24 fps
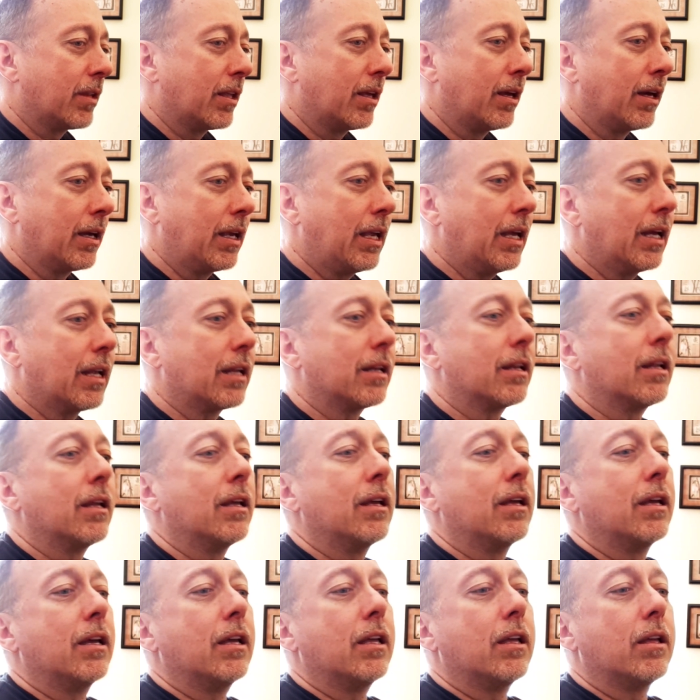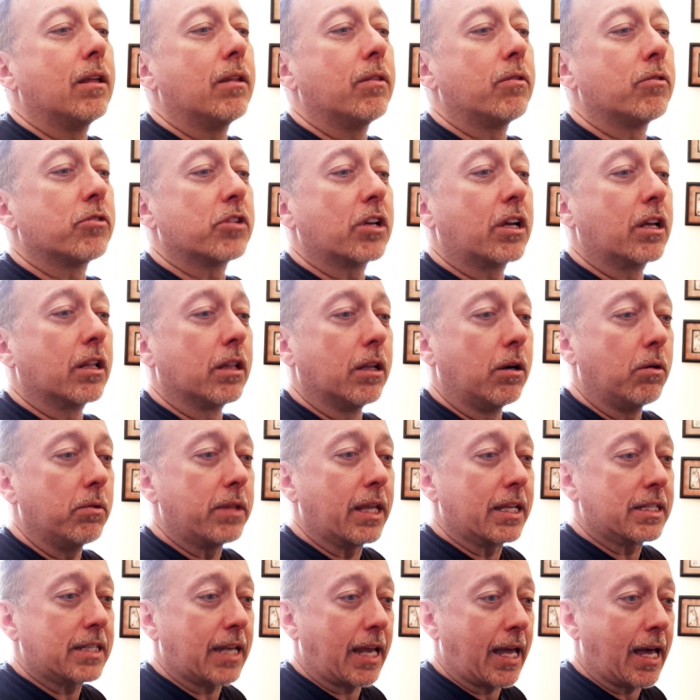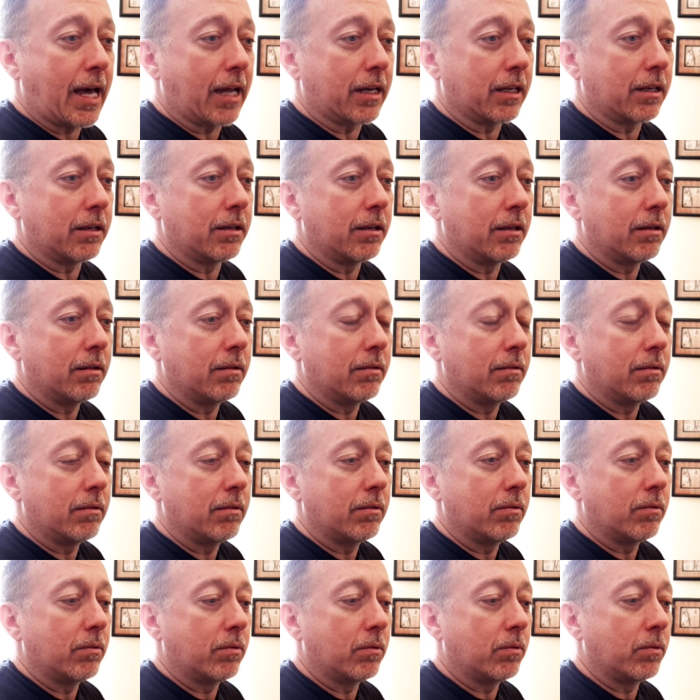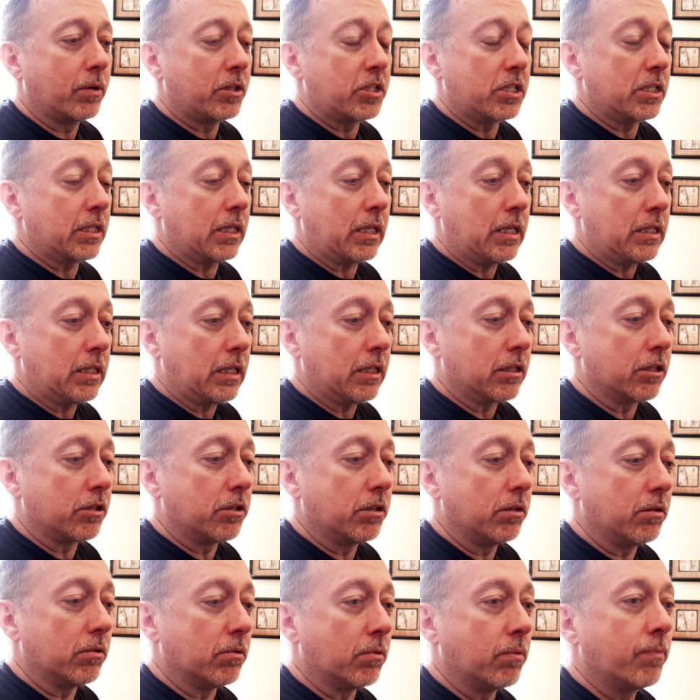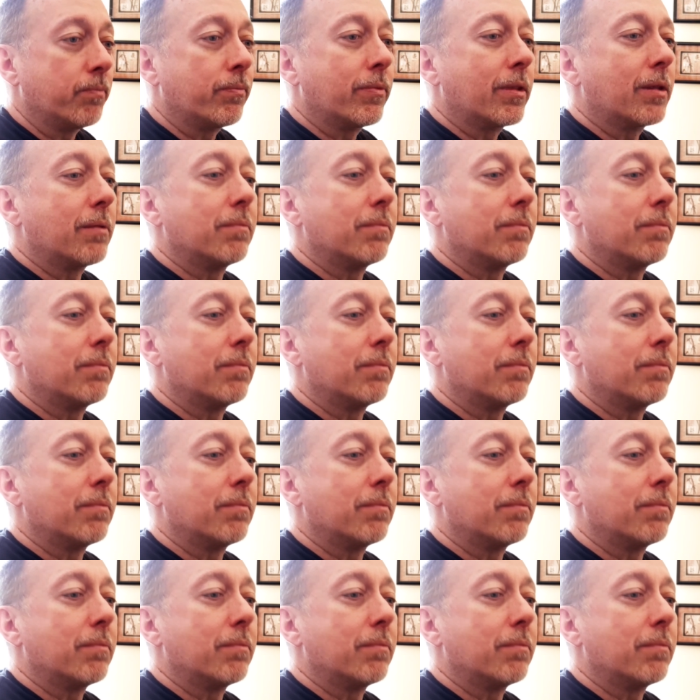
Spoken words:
again, there's a glow that's added, which is easy to do,